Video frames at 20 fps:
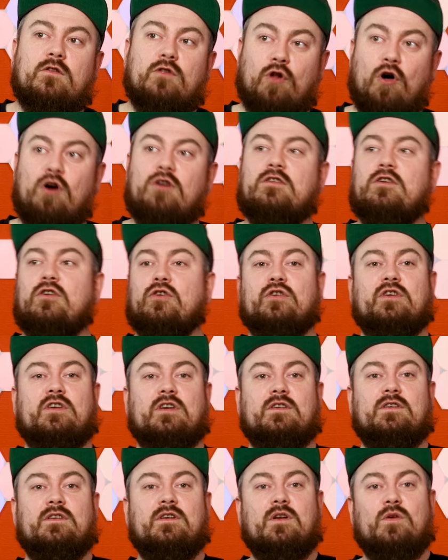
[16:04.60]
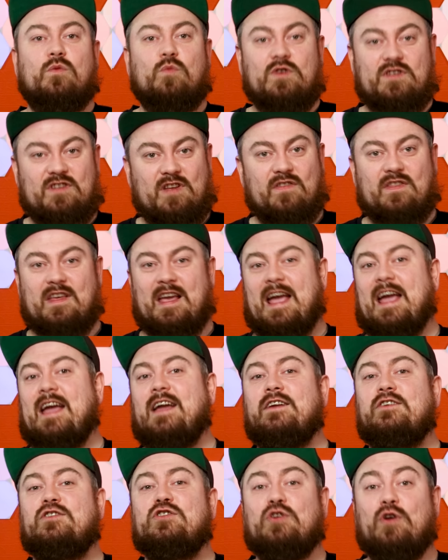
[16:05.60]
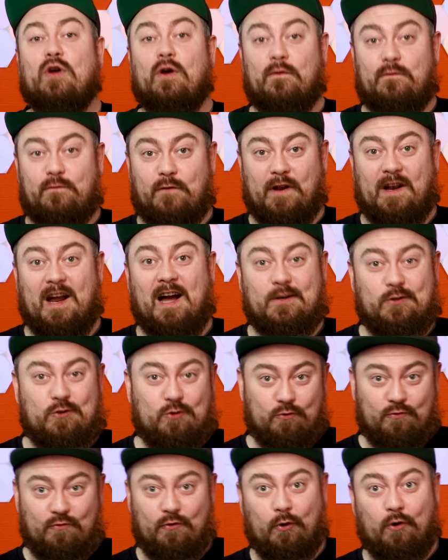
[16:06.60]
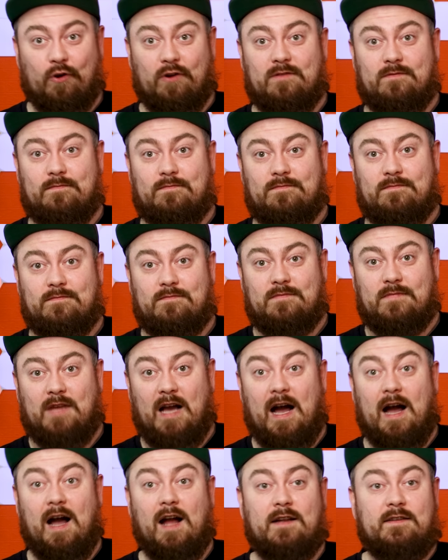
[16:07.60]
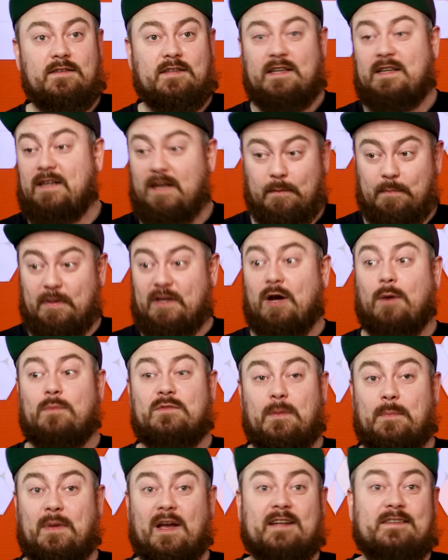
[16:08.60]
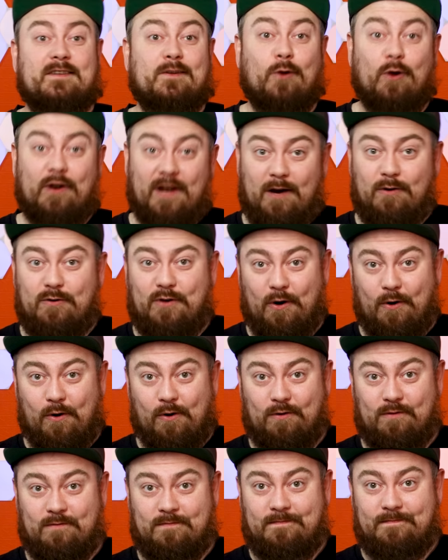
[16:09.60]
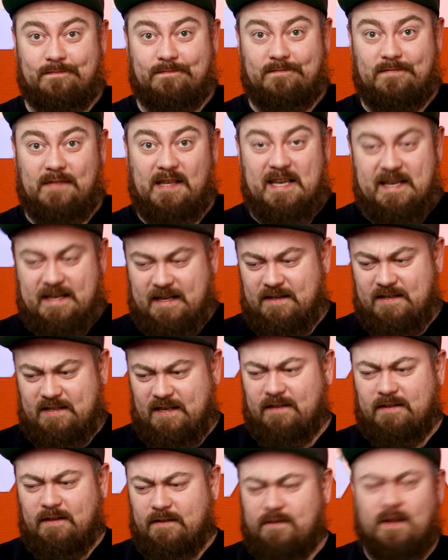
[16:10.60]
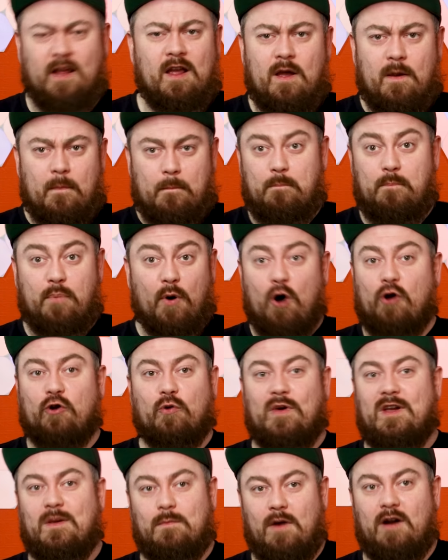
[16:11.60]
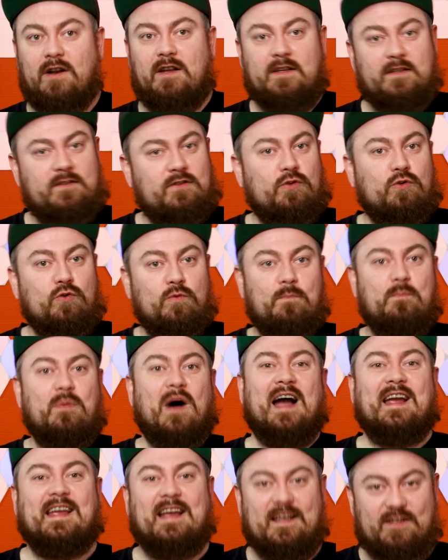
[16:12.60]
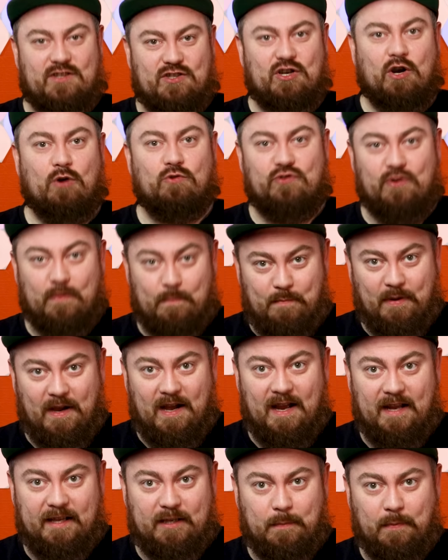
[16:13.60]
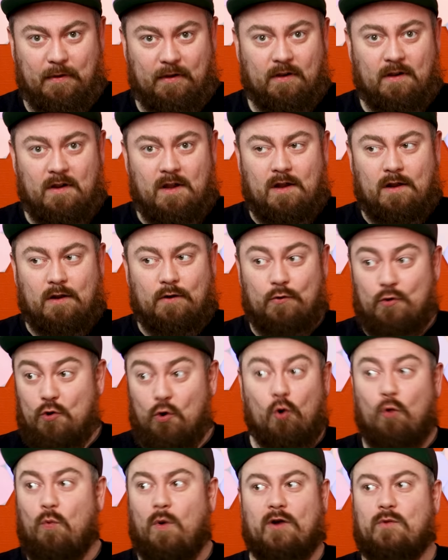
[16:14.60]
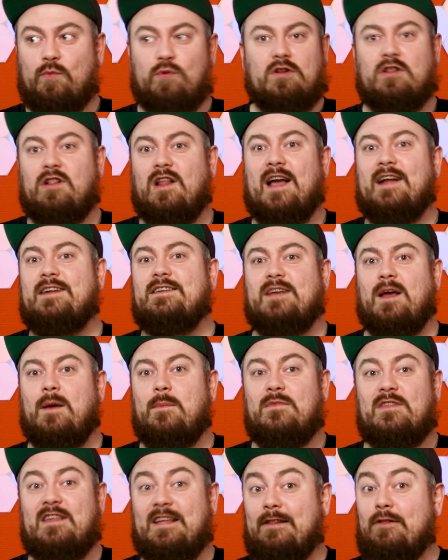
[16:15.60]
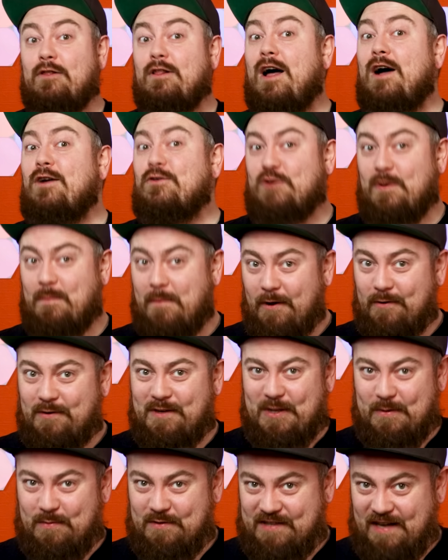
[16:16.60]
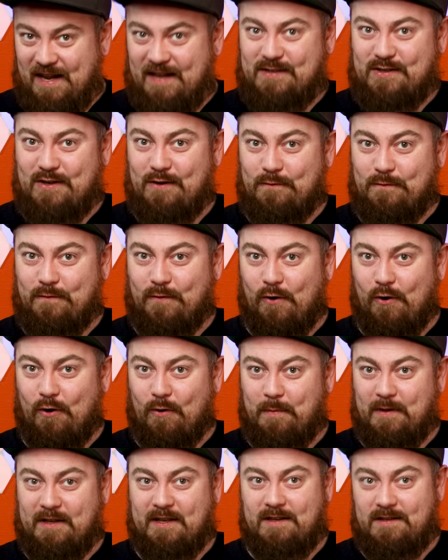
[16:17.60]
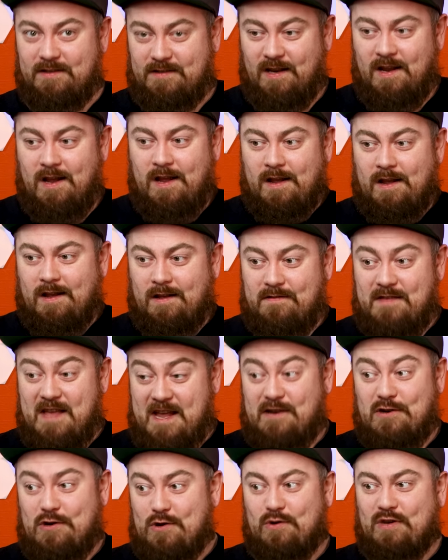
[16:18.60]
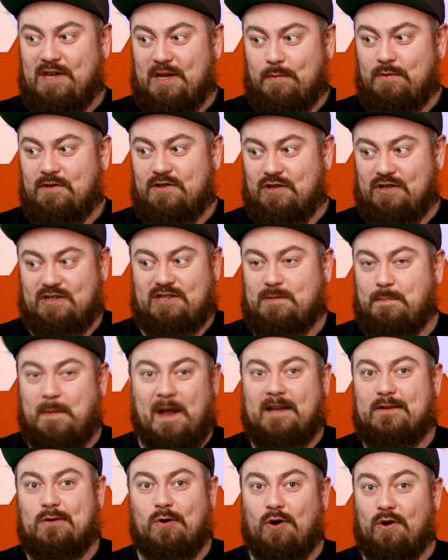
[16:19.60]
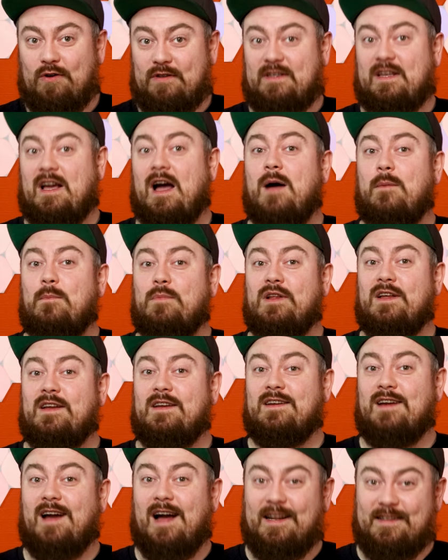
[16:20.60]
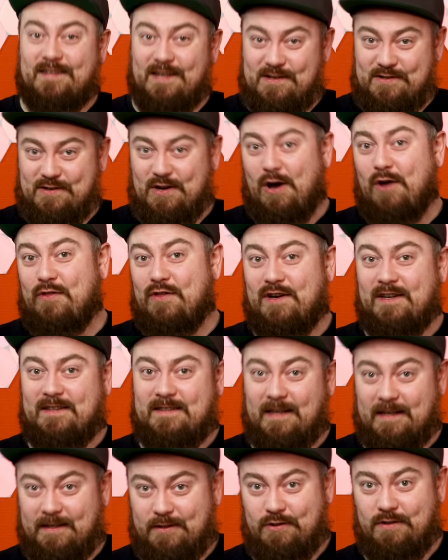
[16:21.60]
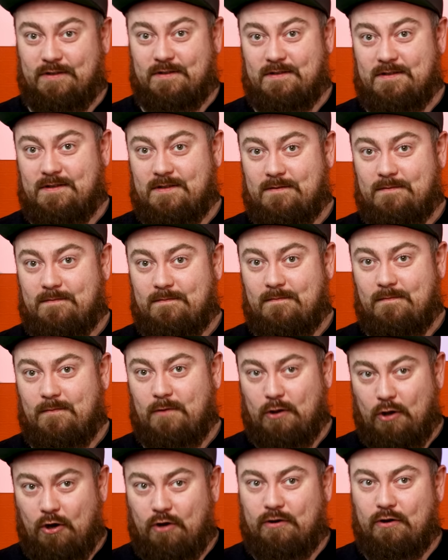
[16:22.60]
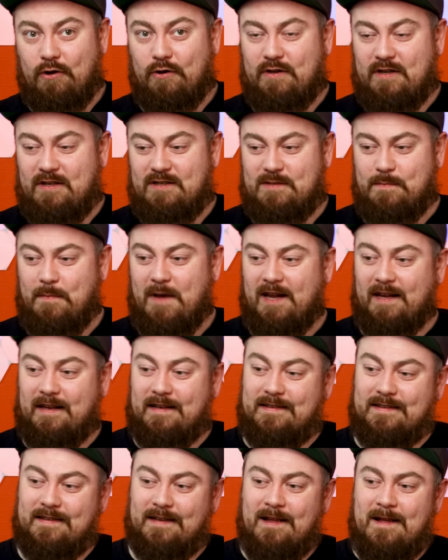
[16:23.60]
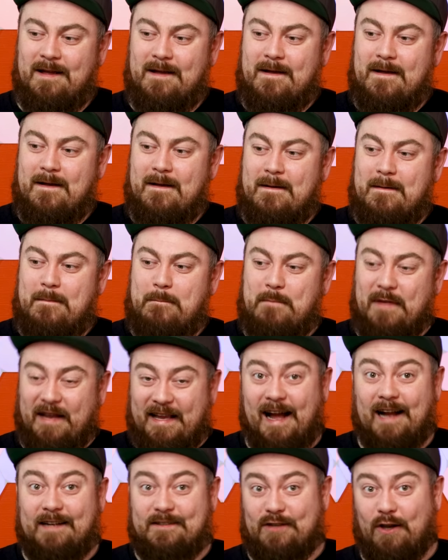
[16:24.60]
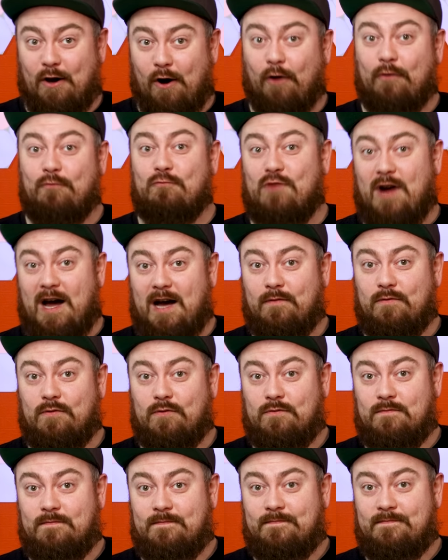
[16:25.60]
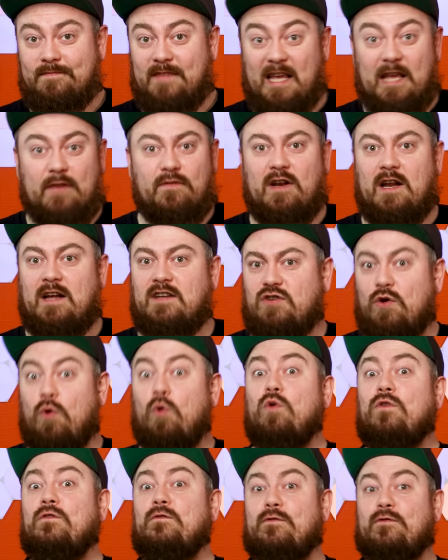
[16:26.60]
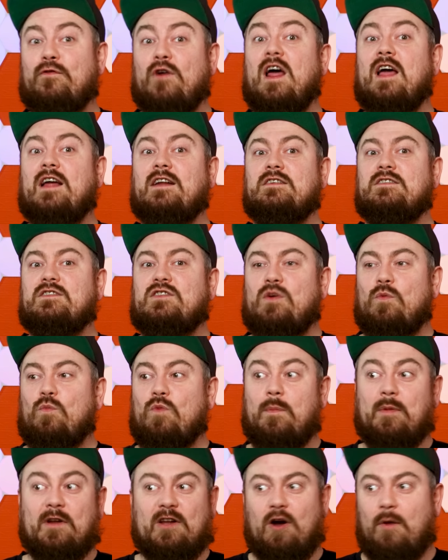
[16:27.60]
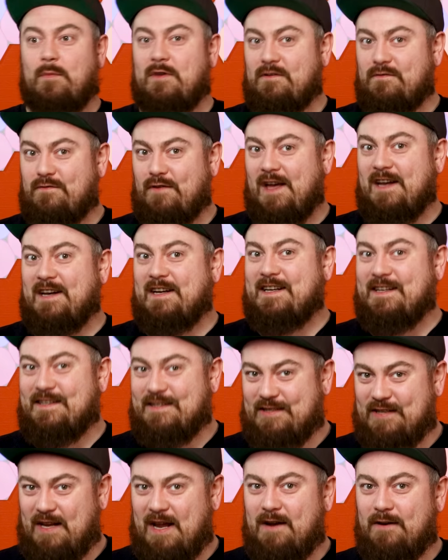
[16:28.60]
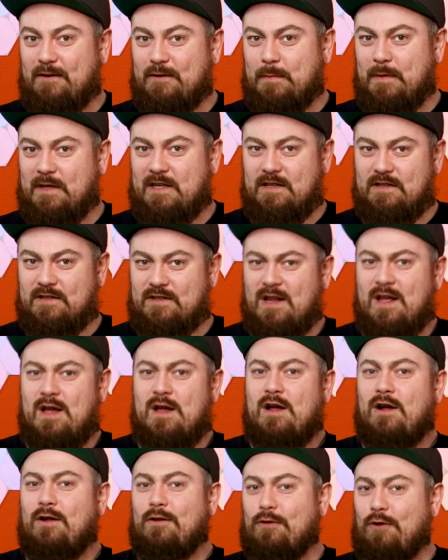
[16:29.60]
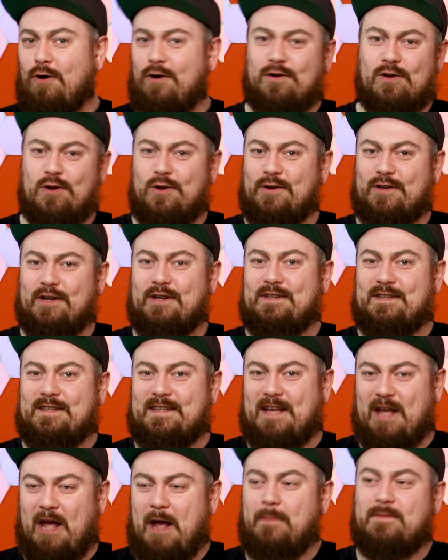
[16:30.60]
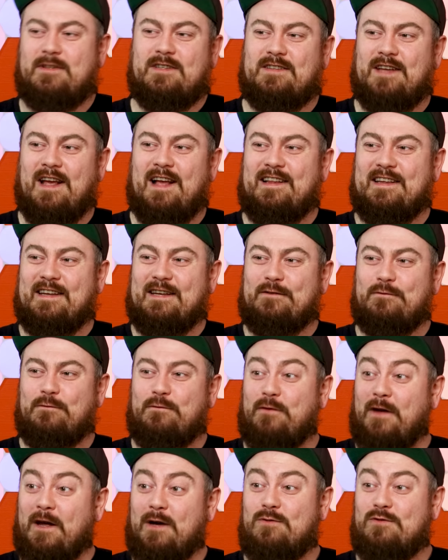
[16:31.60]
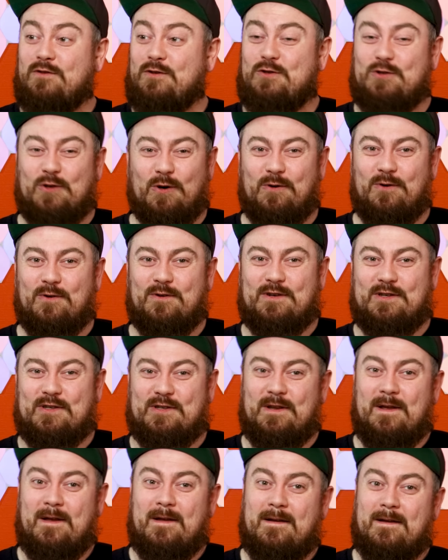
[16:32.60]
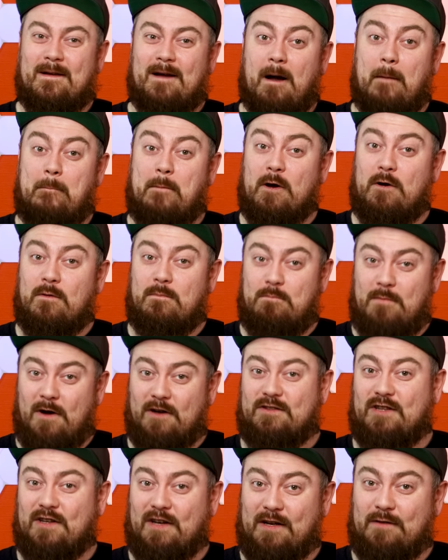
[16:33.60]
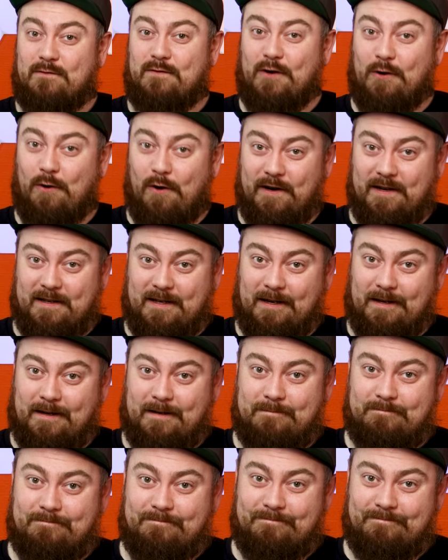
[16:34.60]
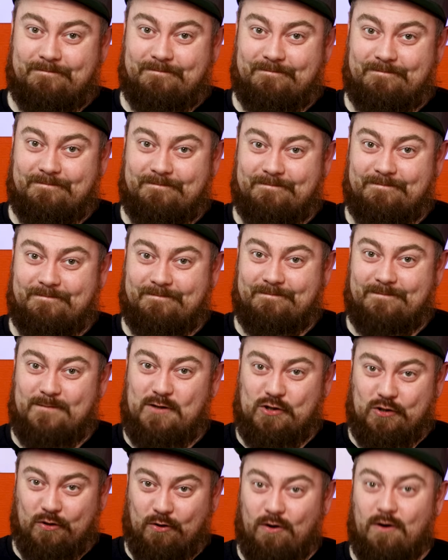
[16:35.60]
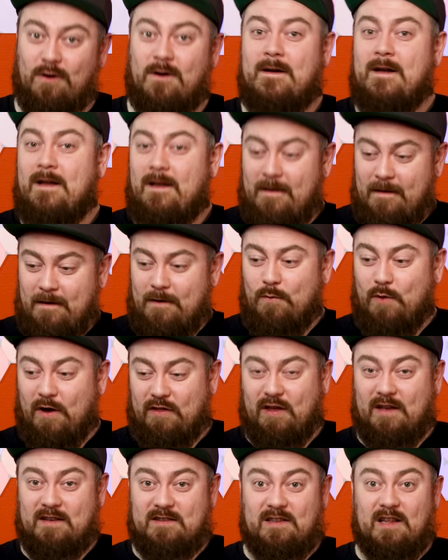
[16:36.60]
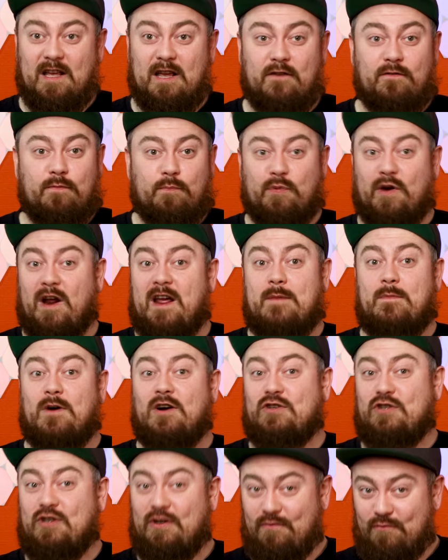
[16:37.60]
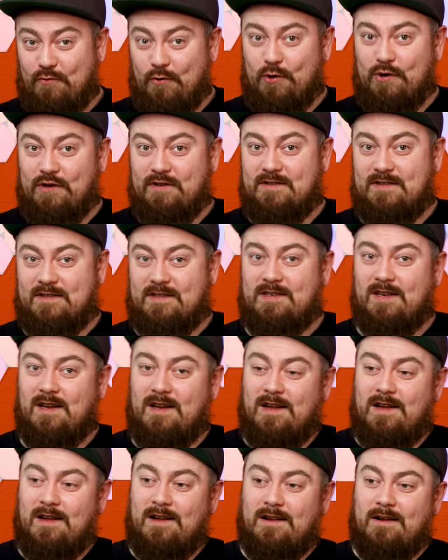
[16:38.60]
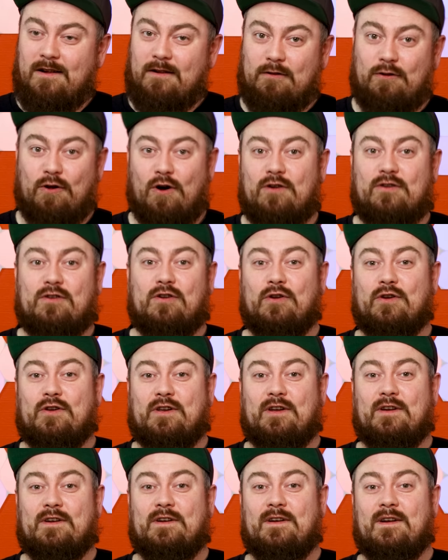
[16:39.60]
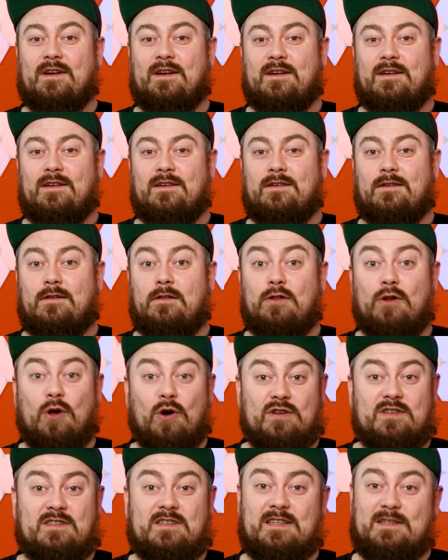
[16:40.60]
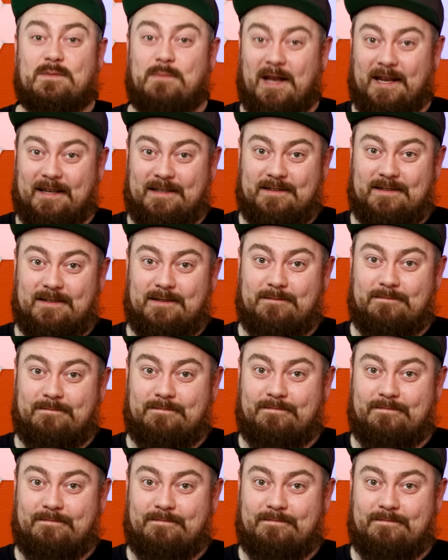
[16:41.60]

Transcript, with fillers: Lord Lucan was at the edge of financial ruin and he had become dependent on alcohol. He considered borrowing money to buy his children back, but no one would lend him the large amount he was asking for because they knew he would just spend it on gambling and his other addictions. Lord Lucan's mind began to unravel. Even his own friends were becoming very concerned because Lord Lucan kept telling veiled jokes about murdering Veronica. So, with his life pretty much in ruins, Lord Lucan lost his mind.